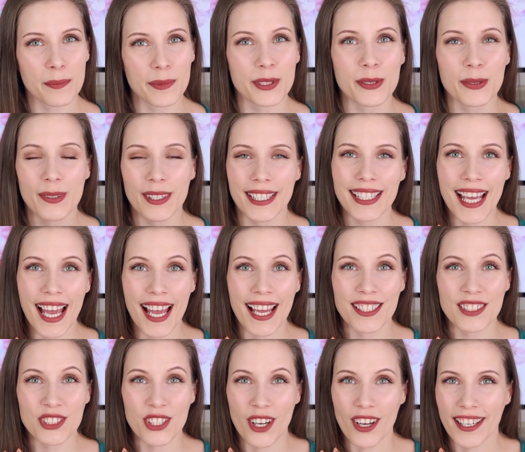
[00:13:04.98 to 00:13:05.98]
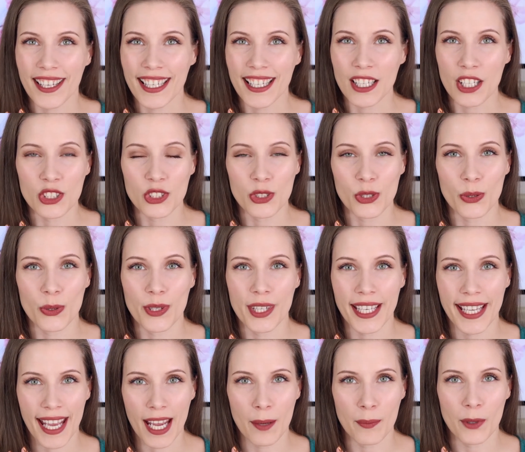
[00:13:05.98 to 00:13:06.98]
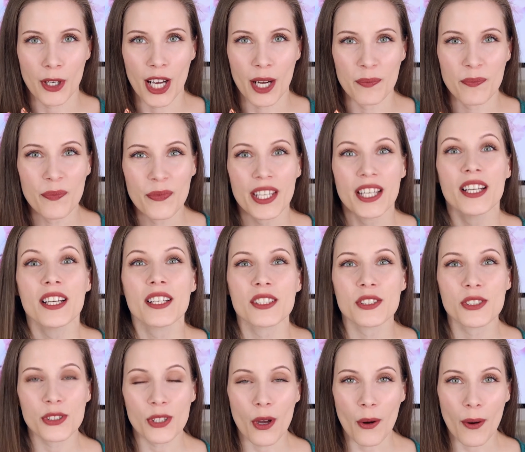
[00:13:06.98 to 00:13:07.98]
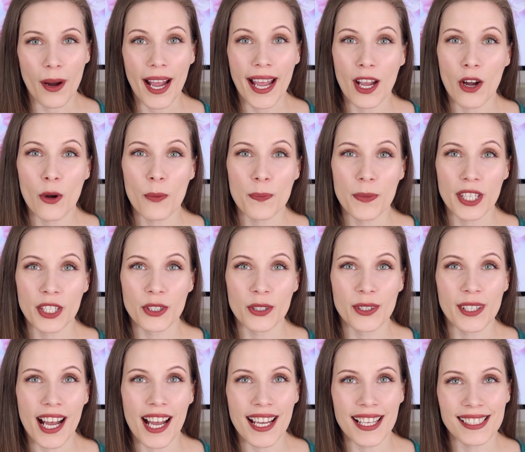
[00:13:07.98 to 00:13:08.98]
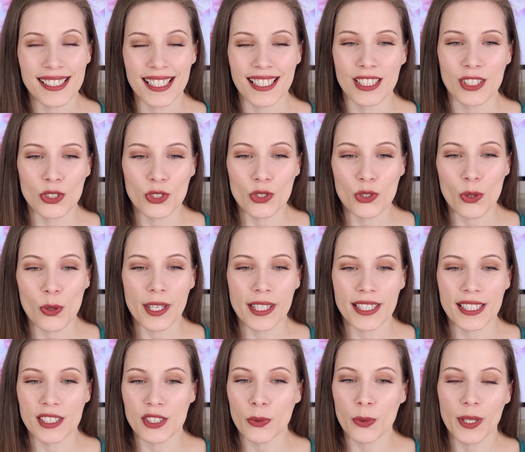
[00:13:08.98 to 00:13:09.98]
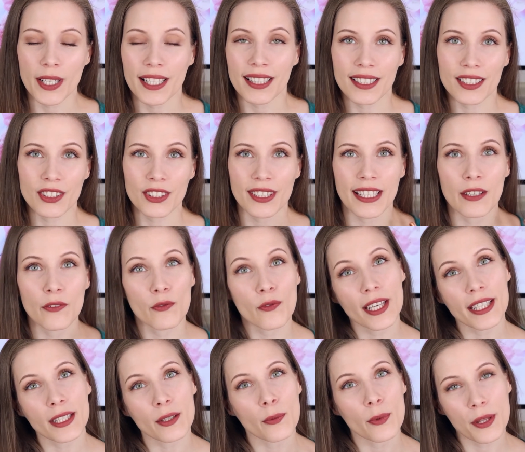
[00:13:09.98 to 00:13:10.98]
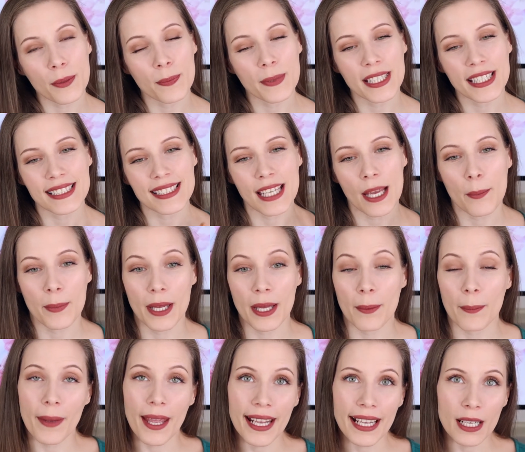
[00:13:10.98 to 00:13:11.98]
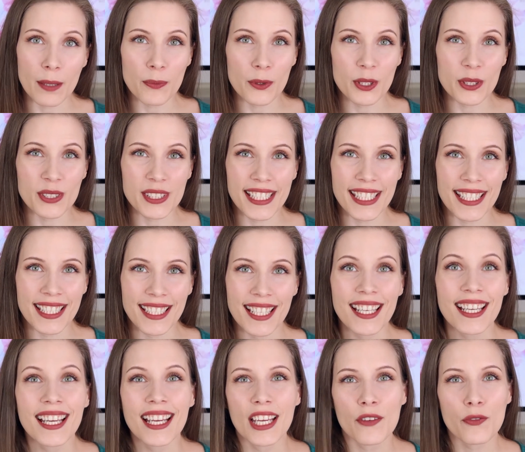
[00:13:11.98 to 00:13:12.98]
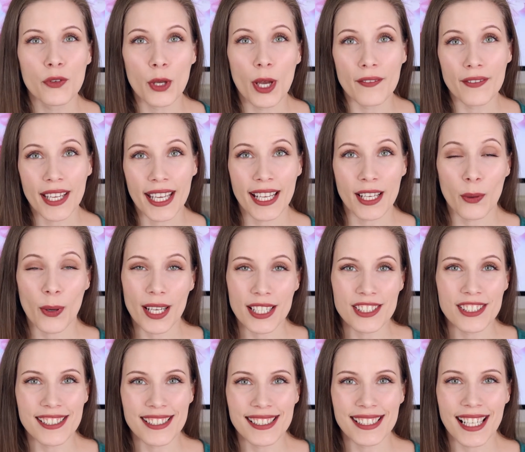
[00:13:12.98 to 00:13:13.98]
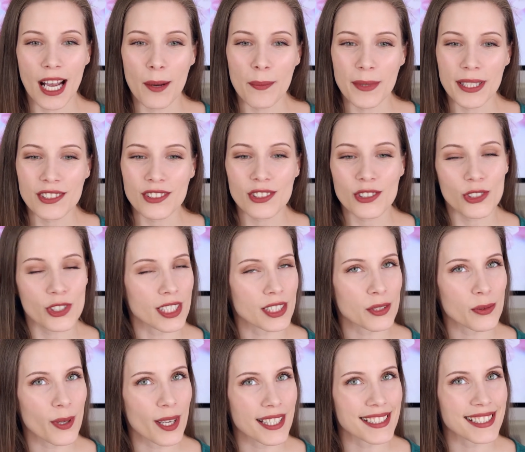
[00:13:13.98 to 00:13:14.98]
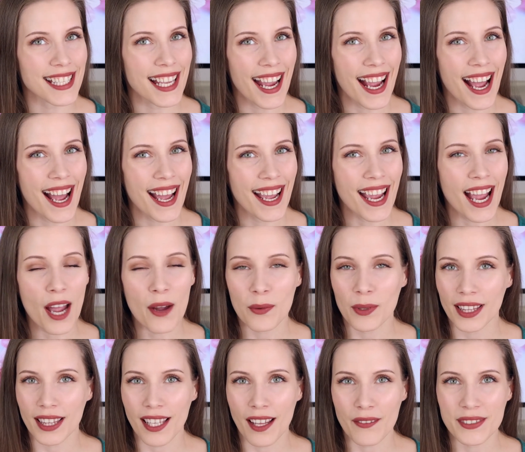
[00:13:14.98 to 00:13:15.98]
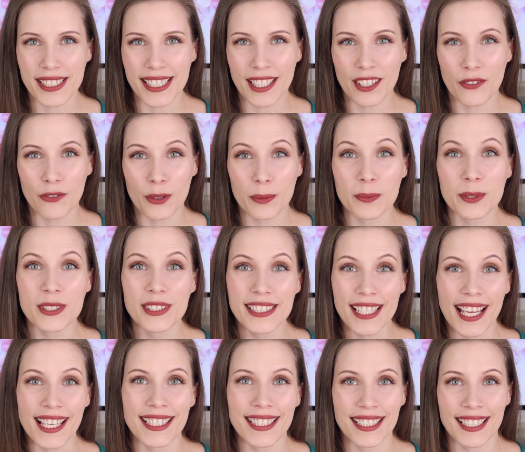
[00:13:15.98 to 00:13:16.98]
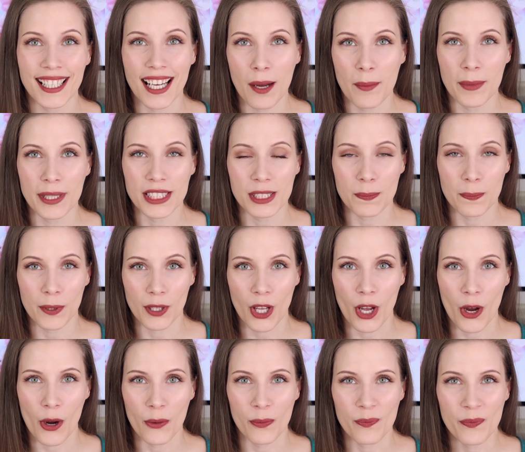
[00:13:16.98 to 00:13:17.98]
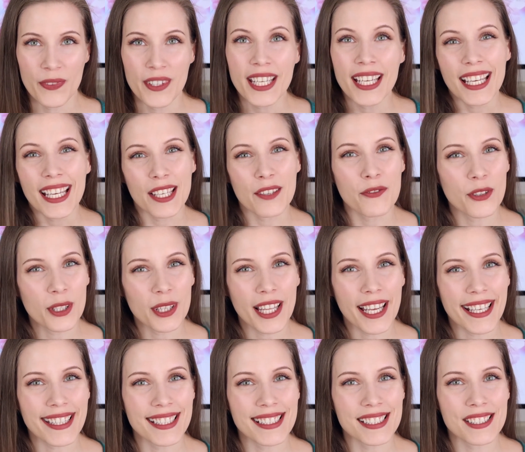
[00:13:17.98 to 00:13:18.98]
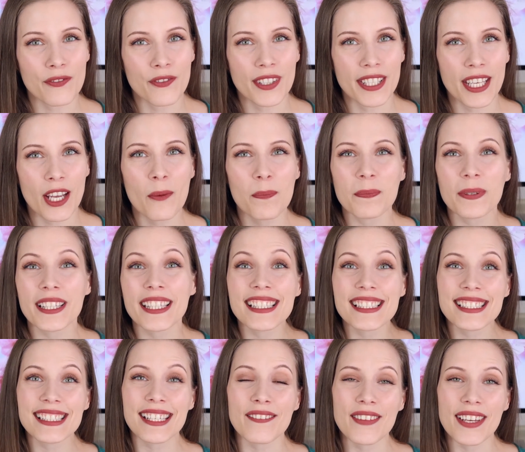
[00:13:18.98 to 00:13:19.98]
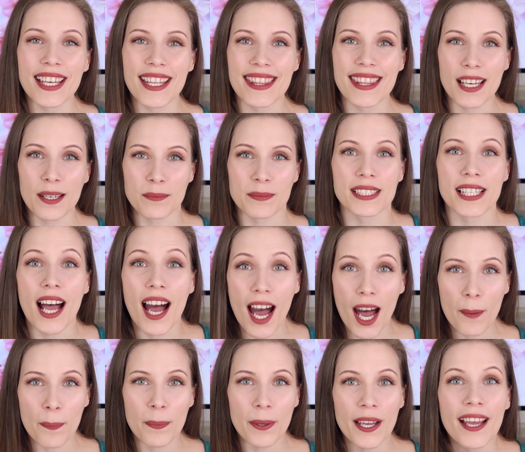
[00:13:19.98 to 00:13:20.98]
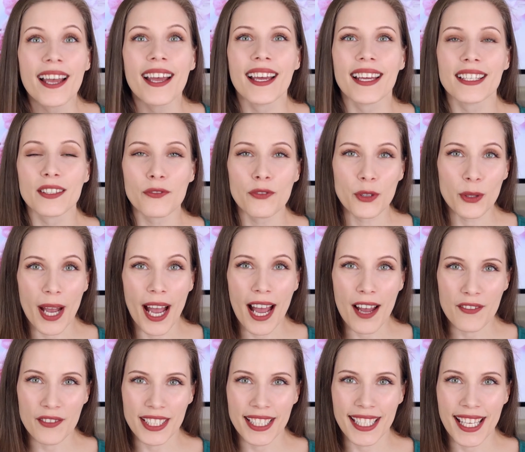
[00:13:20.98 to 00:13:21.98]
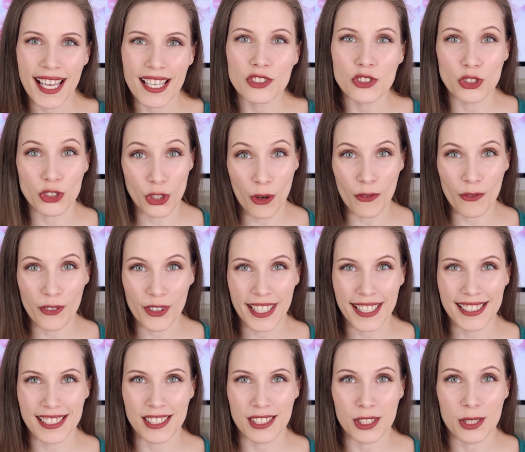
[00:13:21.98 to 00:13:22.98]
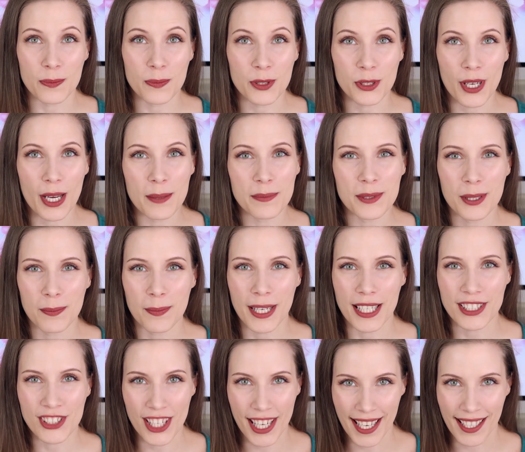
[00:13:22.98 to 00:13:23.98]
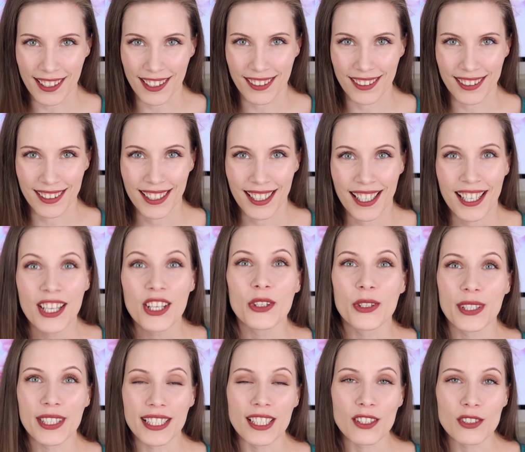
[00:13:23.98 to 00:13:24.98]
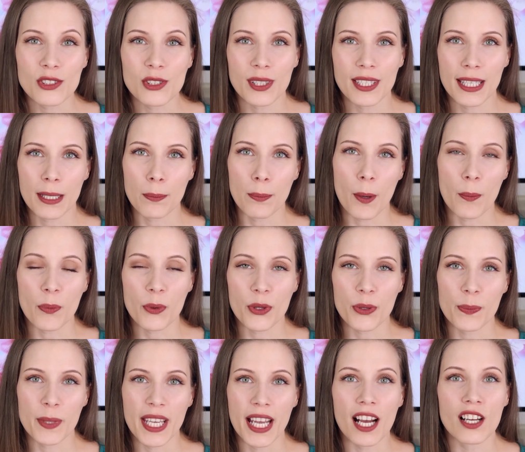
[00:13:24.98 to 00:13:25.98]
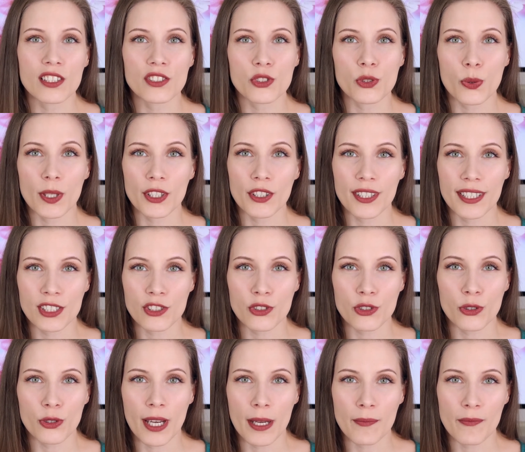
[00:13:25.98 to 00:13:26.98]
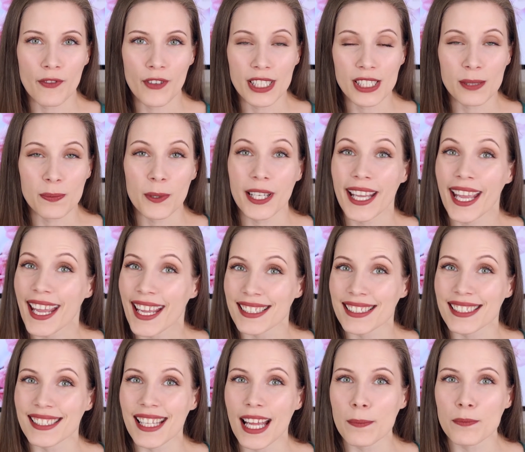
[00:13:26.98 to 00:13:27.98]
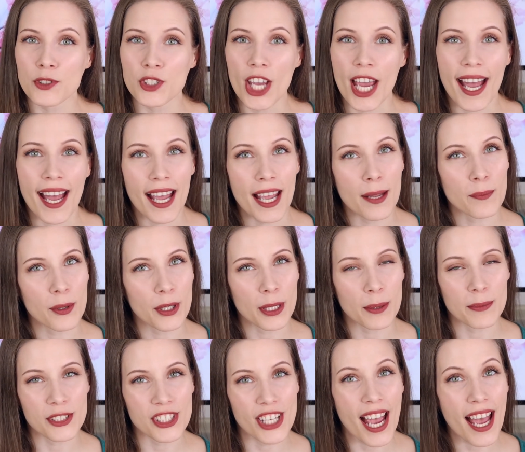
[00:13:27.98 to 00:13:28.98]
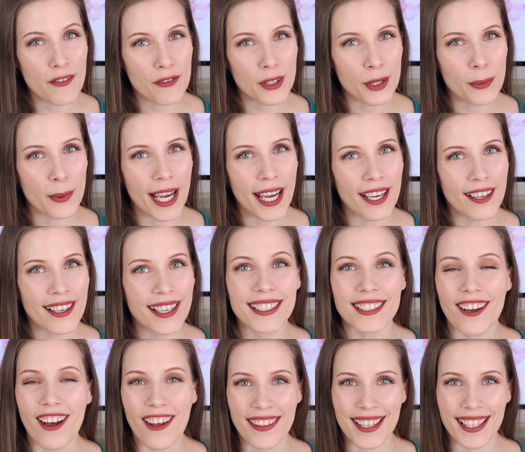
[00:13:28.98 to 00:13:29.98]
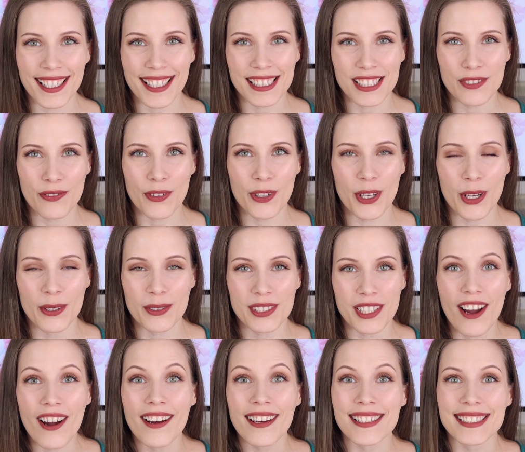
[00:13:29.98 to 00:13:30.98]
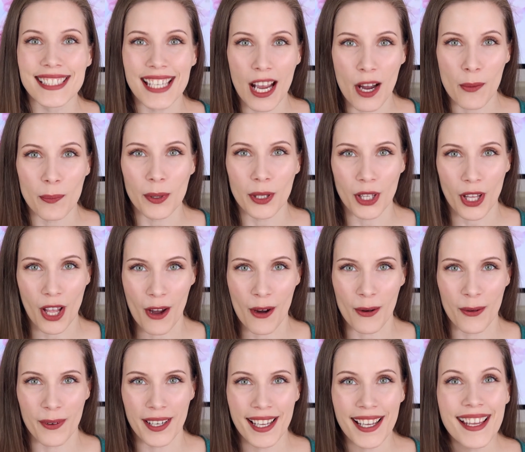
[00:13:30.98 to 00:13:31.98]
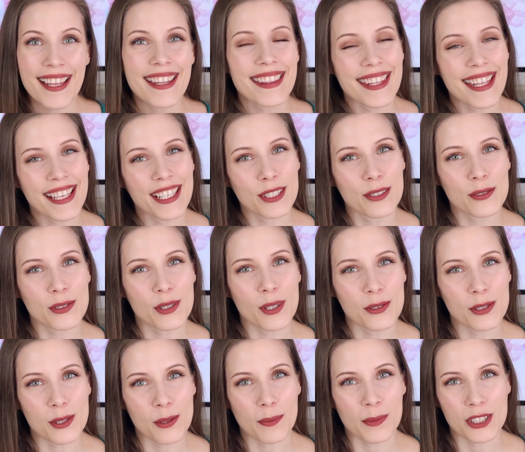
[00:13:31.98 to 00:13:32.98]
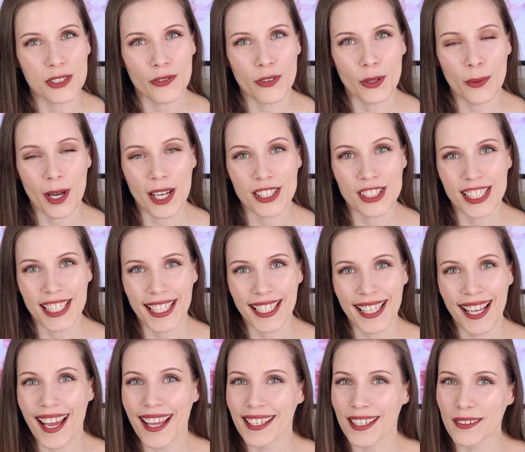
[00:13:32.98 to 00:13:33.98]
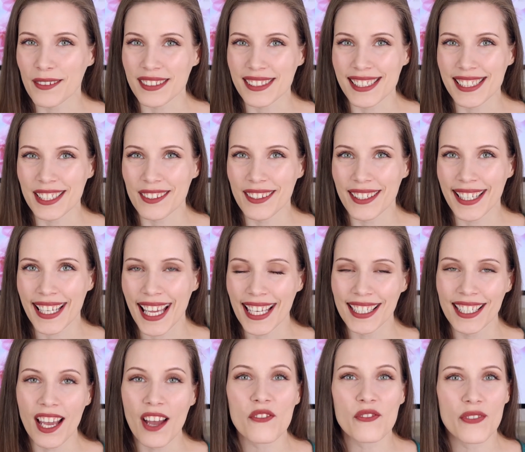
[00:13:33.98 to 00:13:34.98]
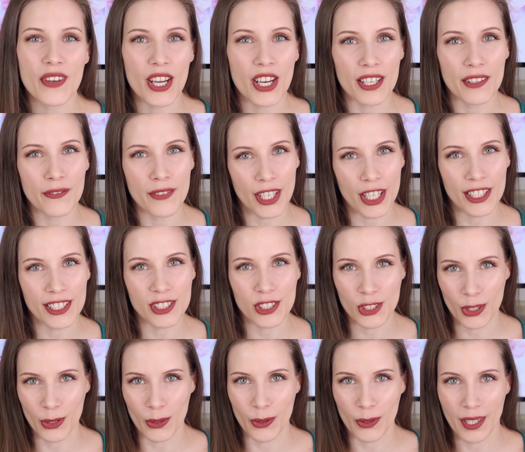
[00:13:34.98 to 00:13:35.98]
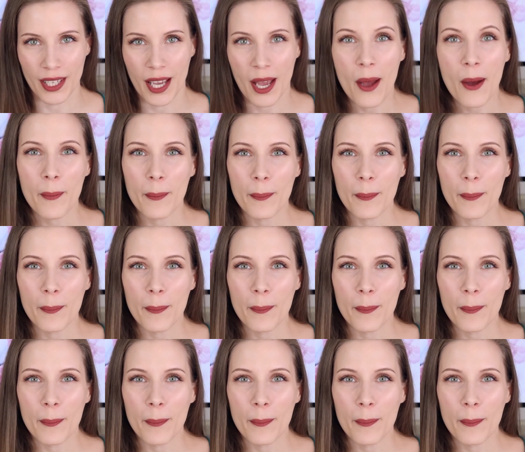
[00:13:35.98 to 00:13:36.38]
in between and talking to the camera. So I hope that you guys enjoyed this quick little get ready with me 10 minute makeup routine. If you have any questions, comments, or just want to say hi, I would love to hear from you down in the comments below. If you like this video, please give it a thumbs up. And if you haven't yet, don't forget to subscribe to my channel. You can also keep up with me on Twitter, Instagram, Facebook, and Snapchat. I am pretty much everywhere, and all the links for those are down below. Thank you so, so much for watching, and I will see you again very, very soon.